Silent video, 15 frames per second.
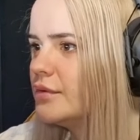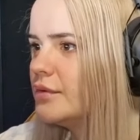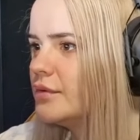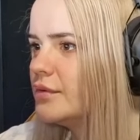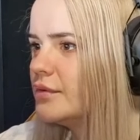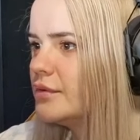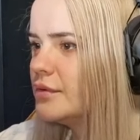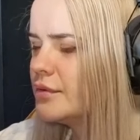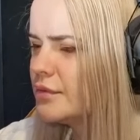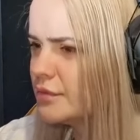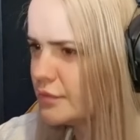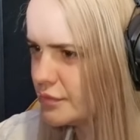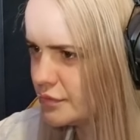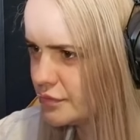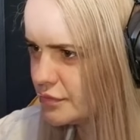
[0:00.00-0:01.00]

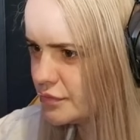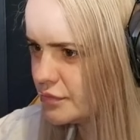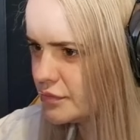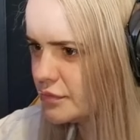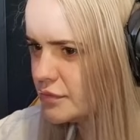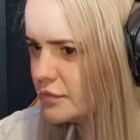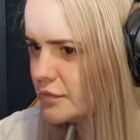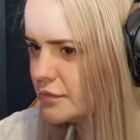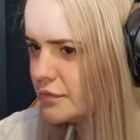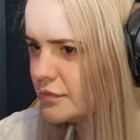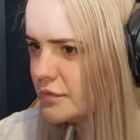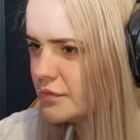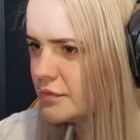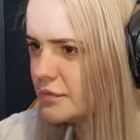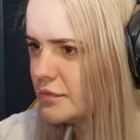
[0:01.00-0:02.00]

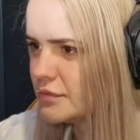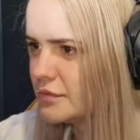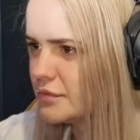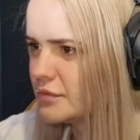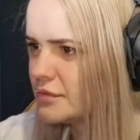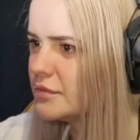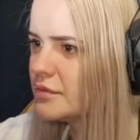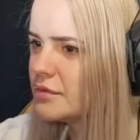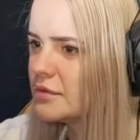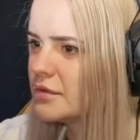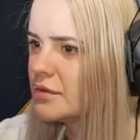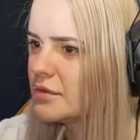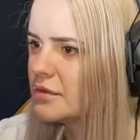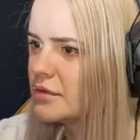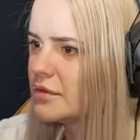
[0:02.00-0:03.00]

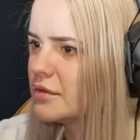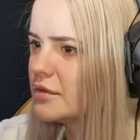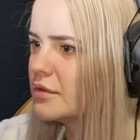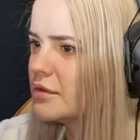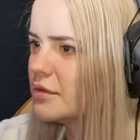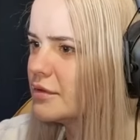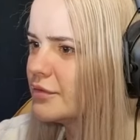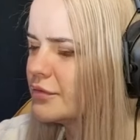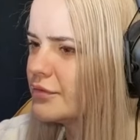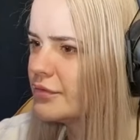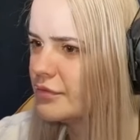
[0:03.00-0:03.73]
[no speech]